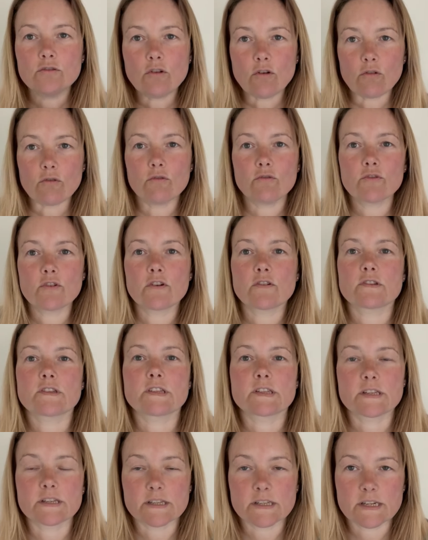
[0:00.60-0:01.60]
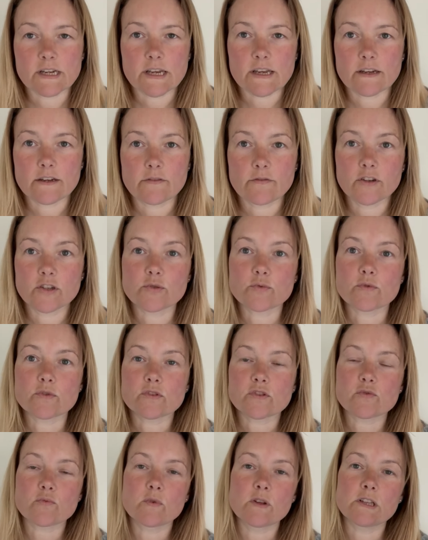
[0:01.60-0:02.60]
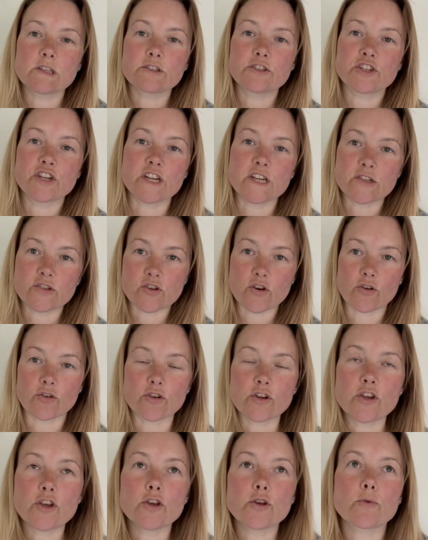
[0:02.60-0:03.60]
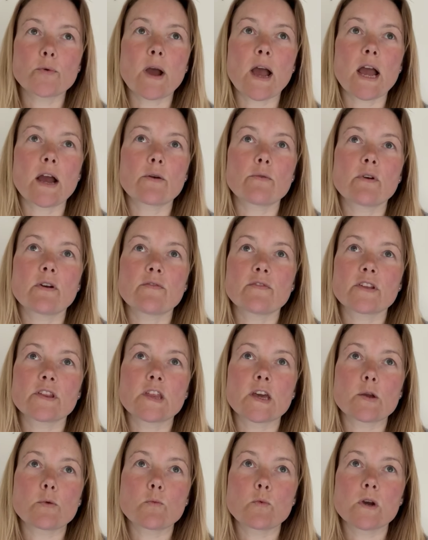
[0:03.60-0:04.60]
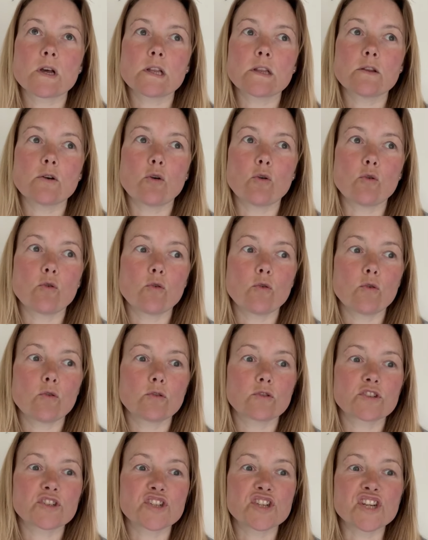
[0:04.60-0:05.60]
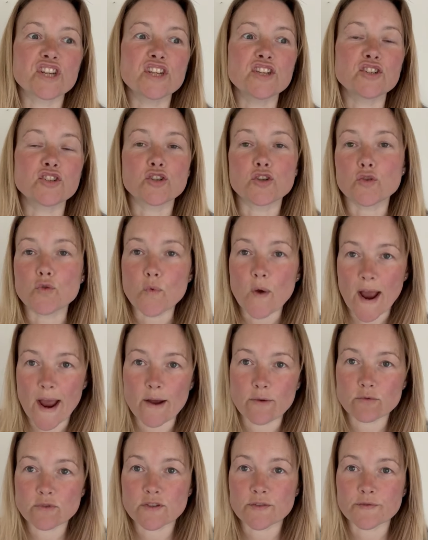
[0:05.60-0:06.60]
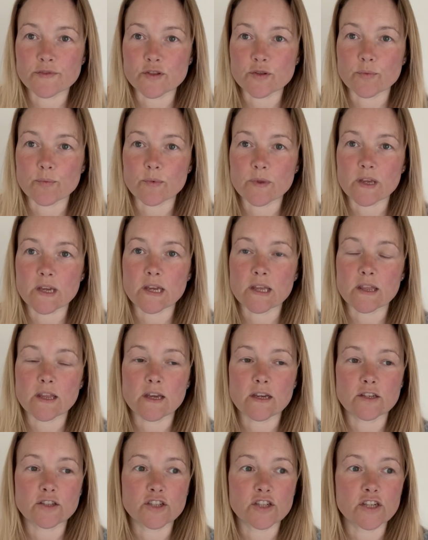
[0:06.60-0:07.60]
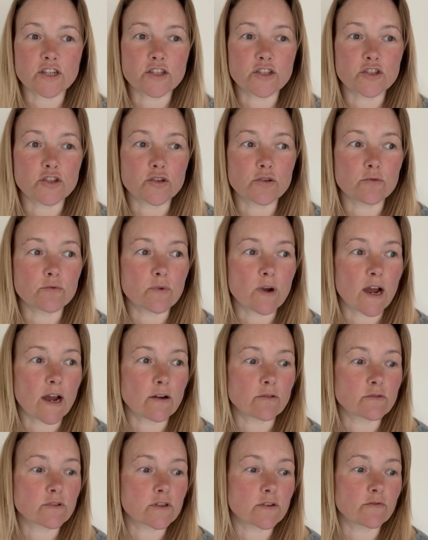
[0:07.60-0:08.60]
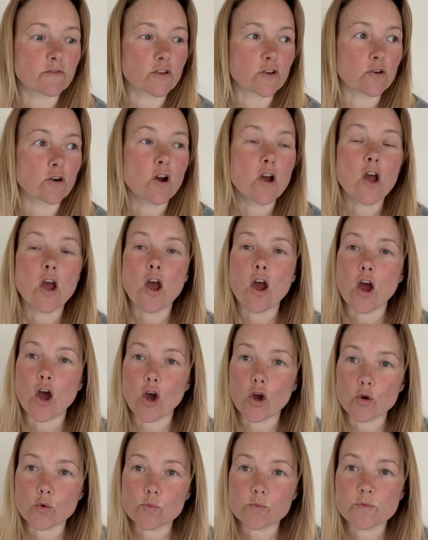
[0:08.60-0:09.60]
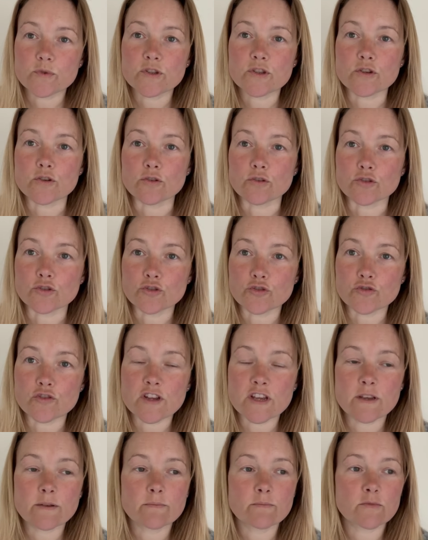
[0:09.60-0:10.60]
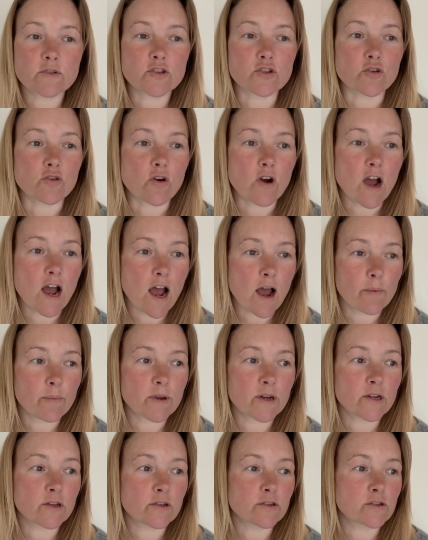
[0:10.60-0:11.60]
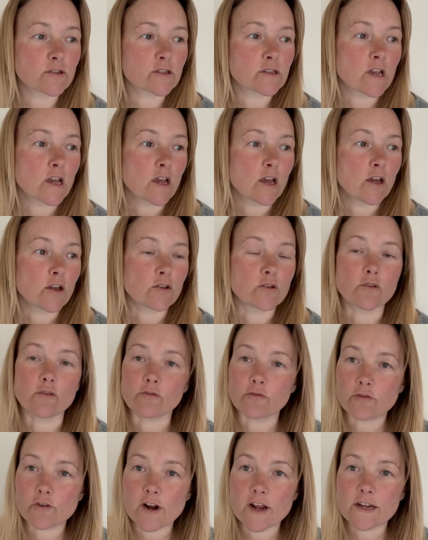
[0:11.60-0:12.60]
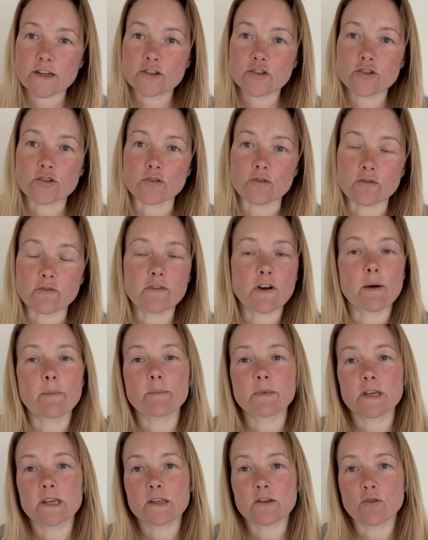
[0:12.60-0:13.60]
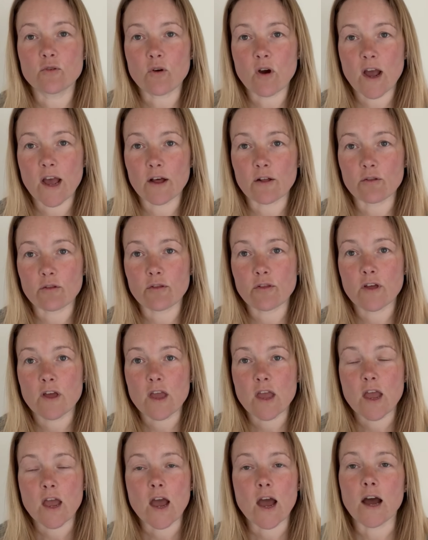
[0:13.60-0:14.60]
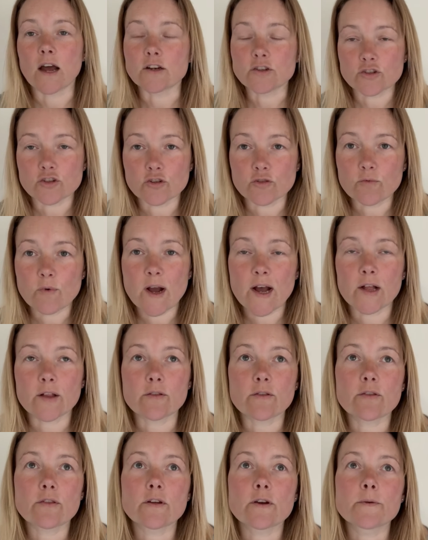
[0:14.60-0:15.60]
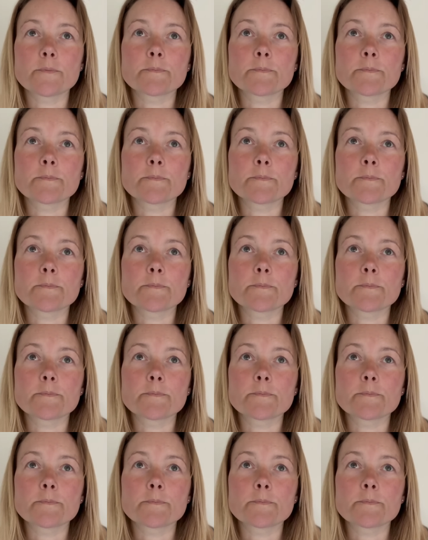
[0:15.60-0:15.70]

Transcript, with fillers: all narcissistic individuals will cheat on you. However, they will all cheat you out of something. They cheat you out of your hopes, your dreams, your happiness, your friends, your family, your health, and your wealth.